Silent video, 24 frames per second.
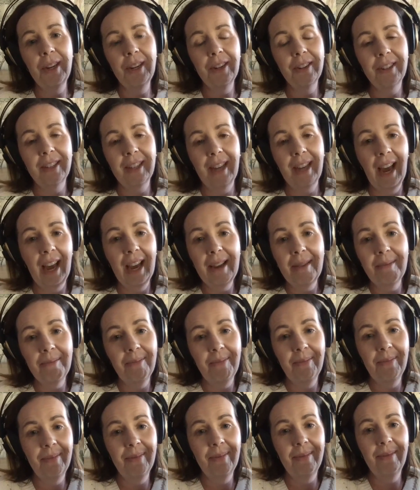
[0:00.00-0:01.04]
time
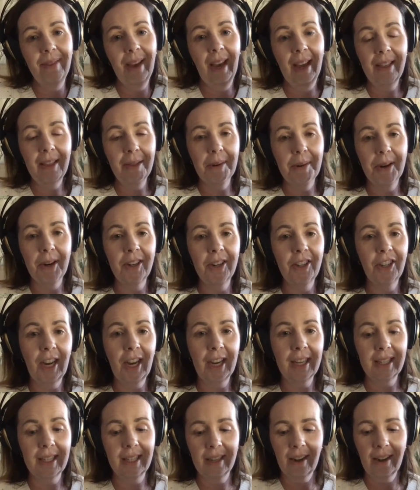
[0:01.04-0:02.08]
at the
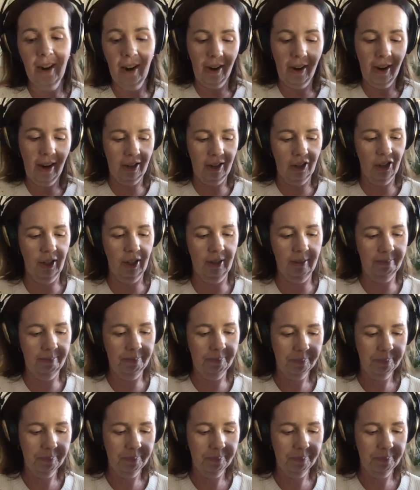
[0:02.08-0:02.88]
Barrett-Jackson car auction.